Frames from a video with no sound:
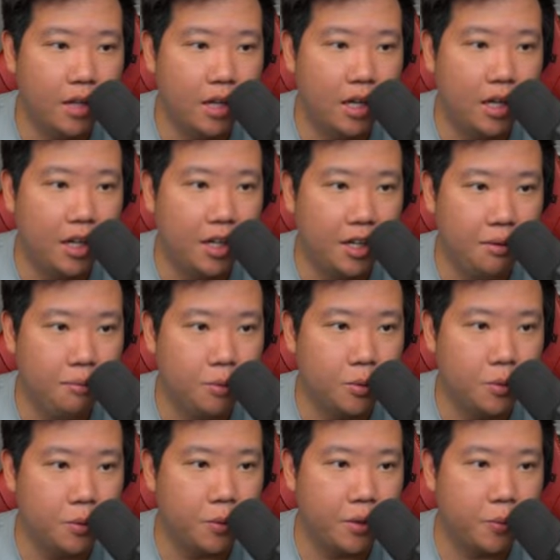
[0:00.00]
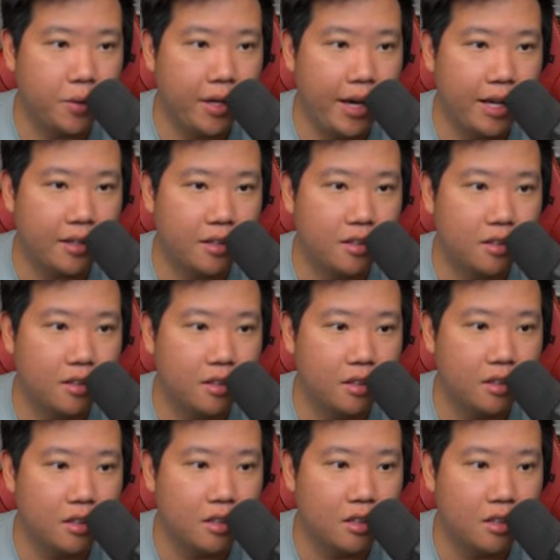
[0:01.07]
Oh, what did we get?
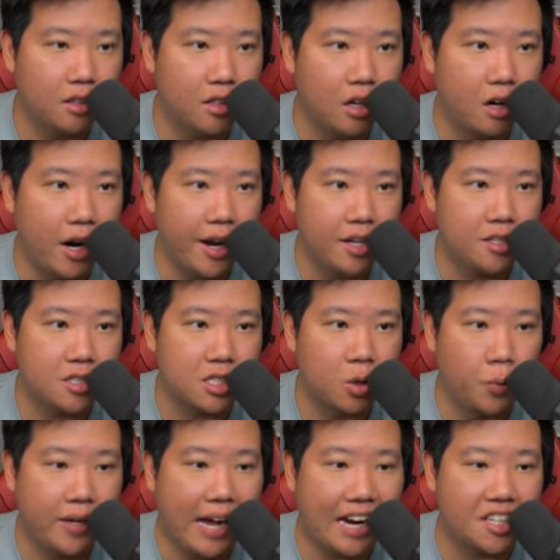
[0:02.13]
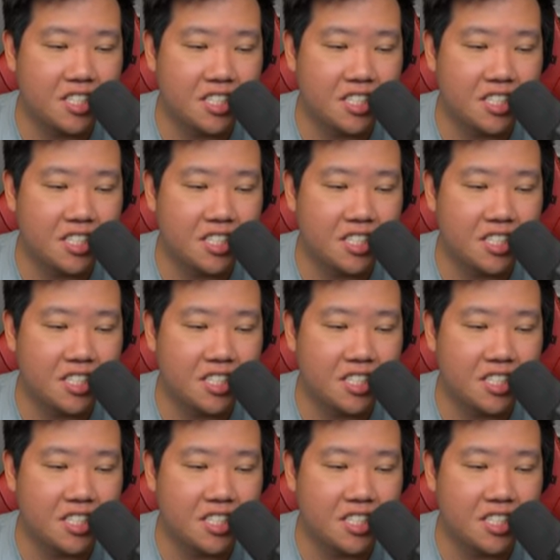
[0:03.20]
All right. So we got a